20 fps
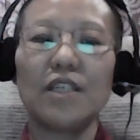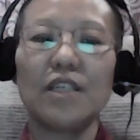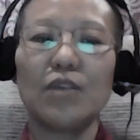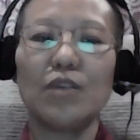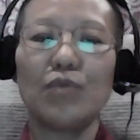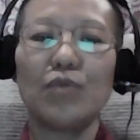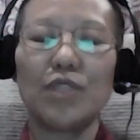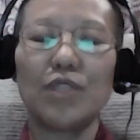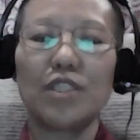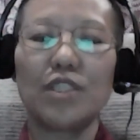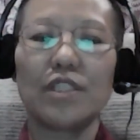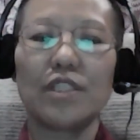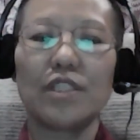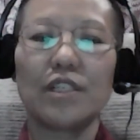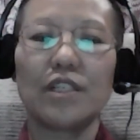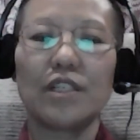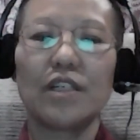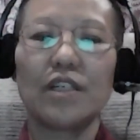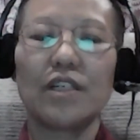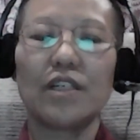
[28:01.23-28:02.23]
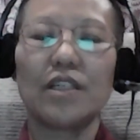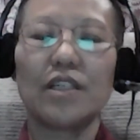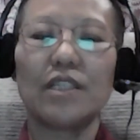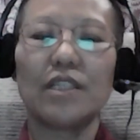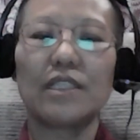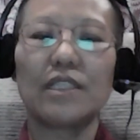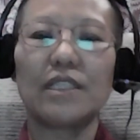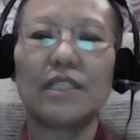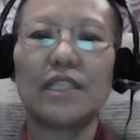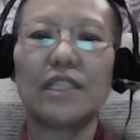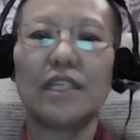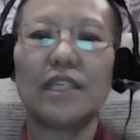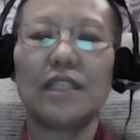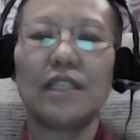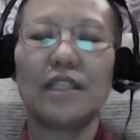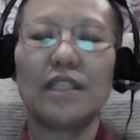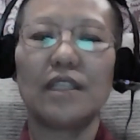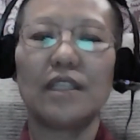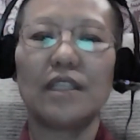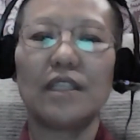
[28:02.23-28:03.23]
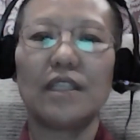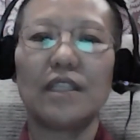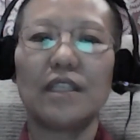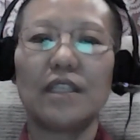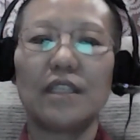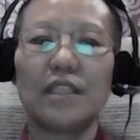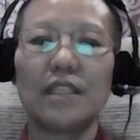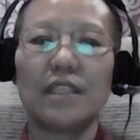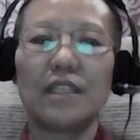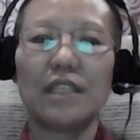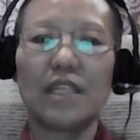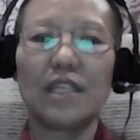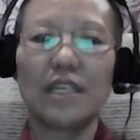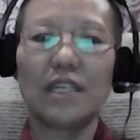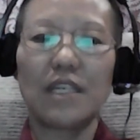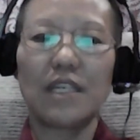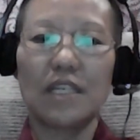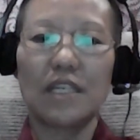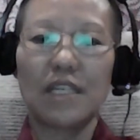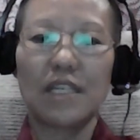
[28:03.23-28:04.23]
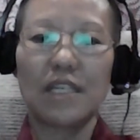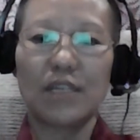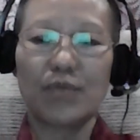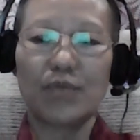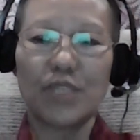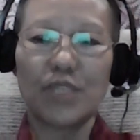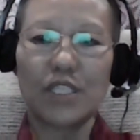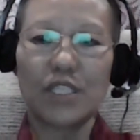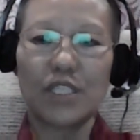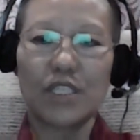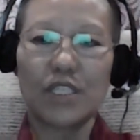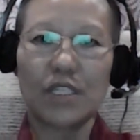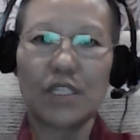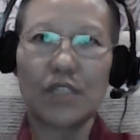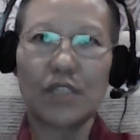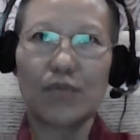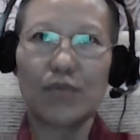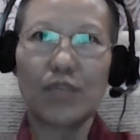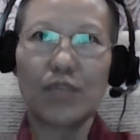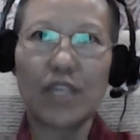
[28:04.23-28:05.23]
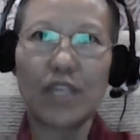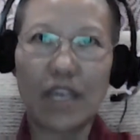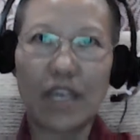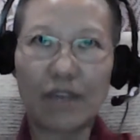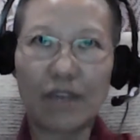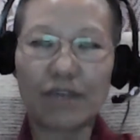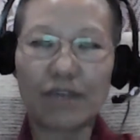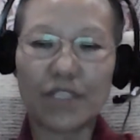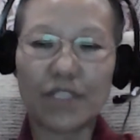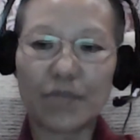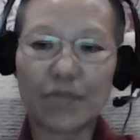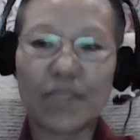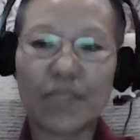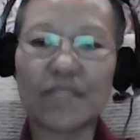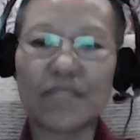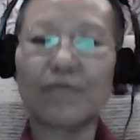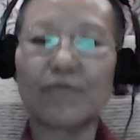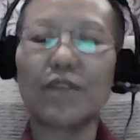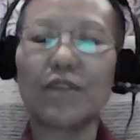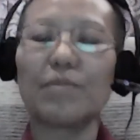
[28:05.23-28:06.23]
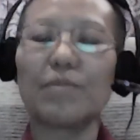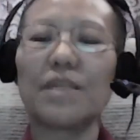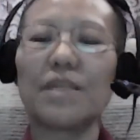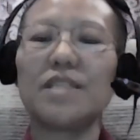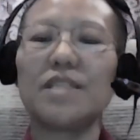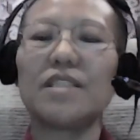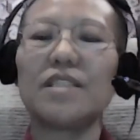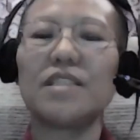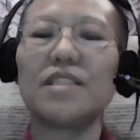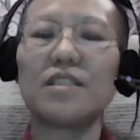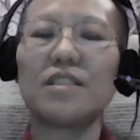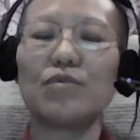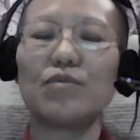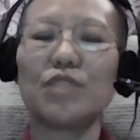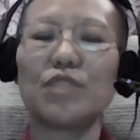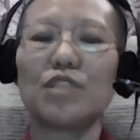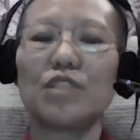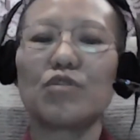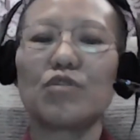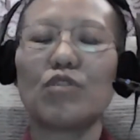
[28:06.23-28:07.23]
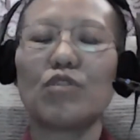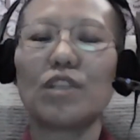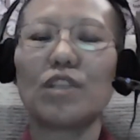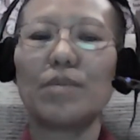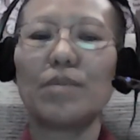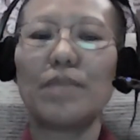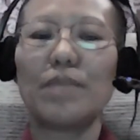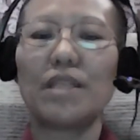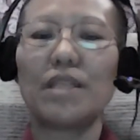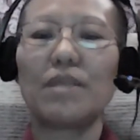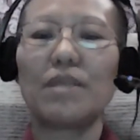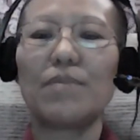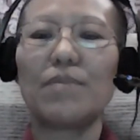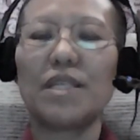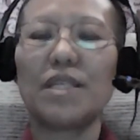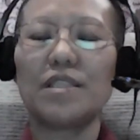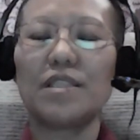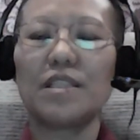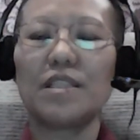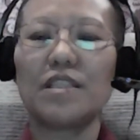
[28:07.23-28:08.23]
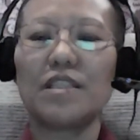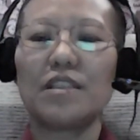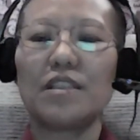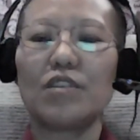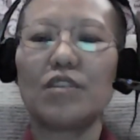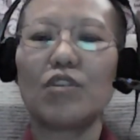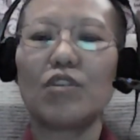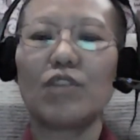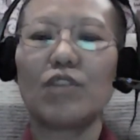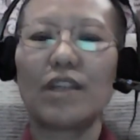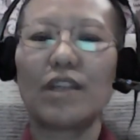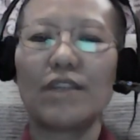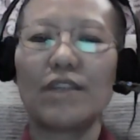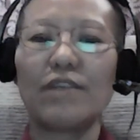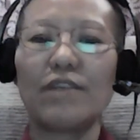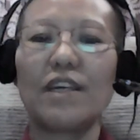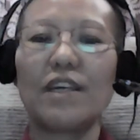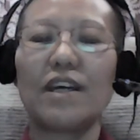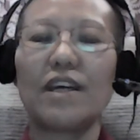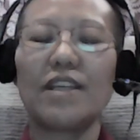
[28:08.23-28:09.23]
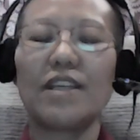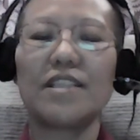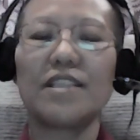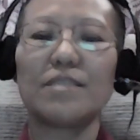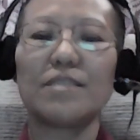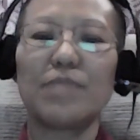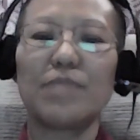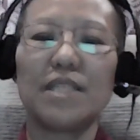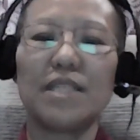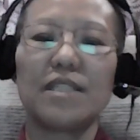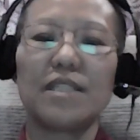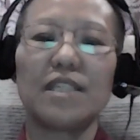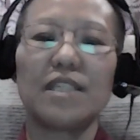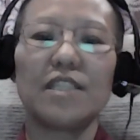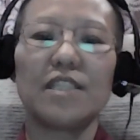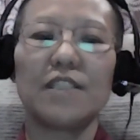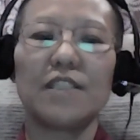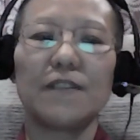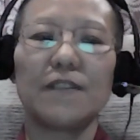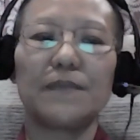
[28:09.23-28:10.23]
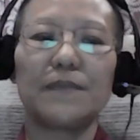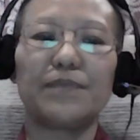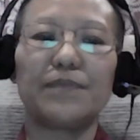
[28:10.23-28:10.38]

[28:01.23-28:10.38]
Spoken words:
which in which we have a specific meditation which is called the metta meditation, or a loving kindness meditation.